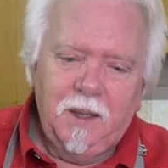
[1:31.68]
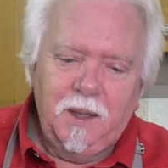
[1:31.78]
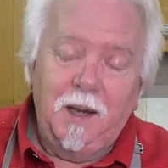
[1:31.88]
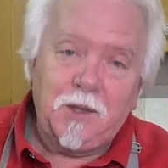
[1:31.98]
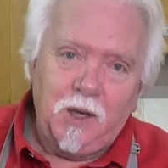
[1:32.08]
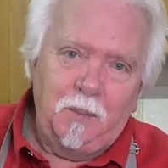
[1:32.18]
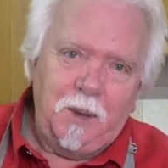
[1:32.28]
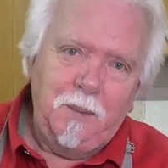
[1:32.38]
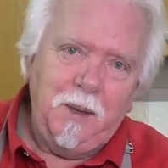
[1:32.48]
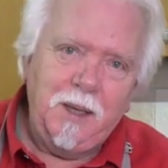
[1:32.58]
I start
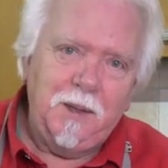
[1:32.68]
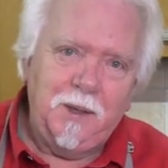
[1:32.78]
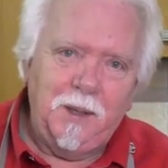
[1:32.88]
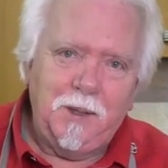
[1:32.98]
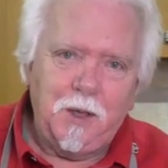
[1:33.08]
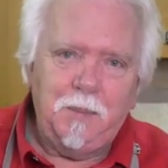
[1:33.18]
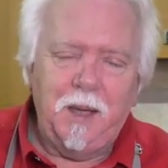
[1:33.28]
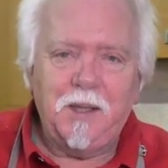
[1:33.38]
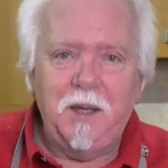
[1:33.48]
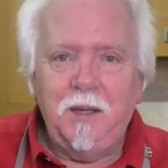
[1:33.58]
by making the
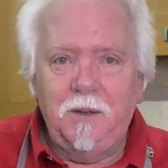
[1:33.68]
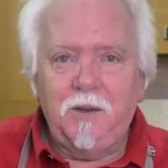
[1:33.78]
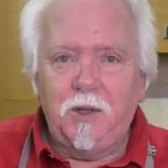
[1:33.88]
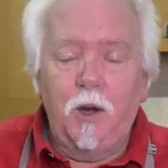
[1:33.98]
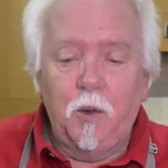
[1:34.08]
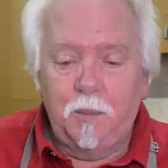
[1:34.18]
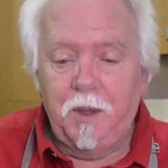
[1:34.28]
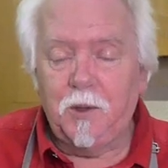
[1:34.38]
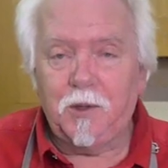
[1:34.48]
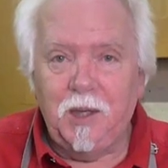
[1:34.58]
chapati dough
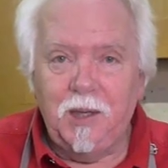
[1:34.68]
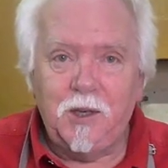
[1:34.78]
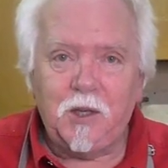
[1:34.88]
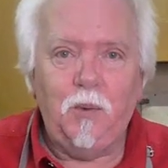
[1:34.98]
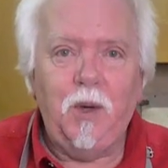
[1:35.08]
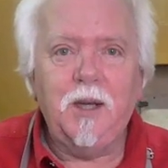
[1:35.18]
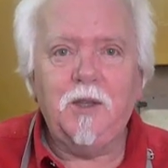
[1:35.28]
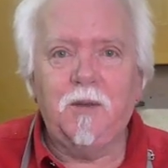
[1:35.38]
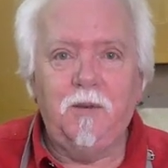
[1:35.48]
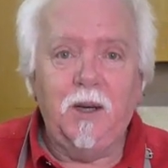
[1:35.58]
because it needs to
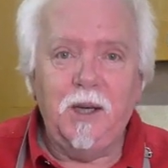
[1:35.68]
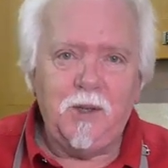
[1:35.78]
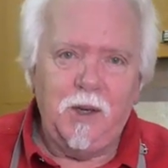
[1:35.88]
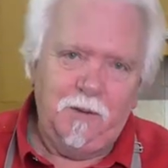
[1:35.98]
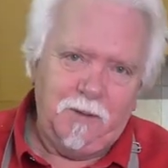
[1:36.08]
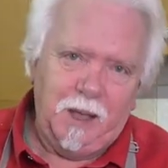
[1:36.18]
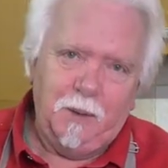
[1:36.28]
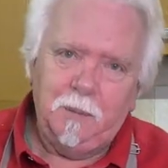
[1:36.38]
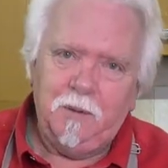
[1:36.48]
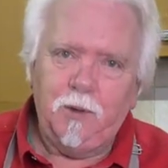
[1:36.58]
rest for at least half an
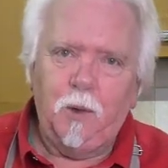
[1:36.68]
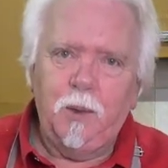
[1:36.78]
hour before